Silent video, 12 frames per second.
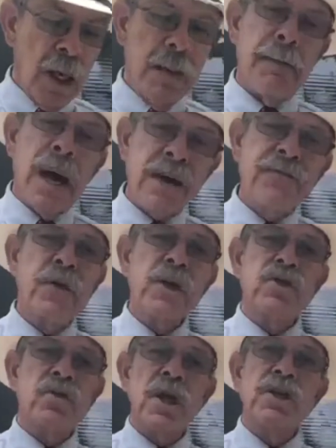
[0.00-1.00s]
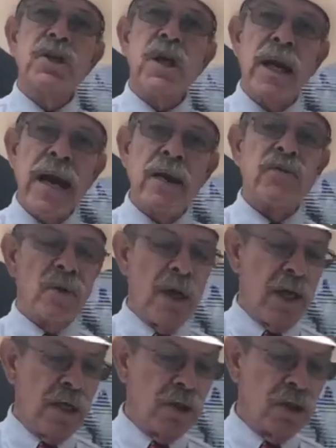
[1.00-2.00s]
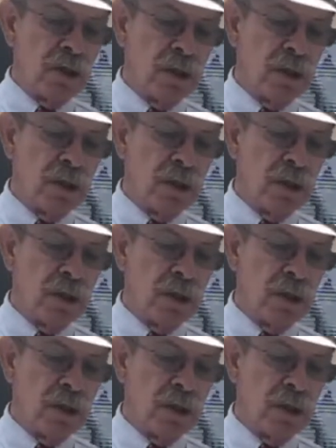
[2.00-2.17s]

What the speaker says: My frustration and outrage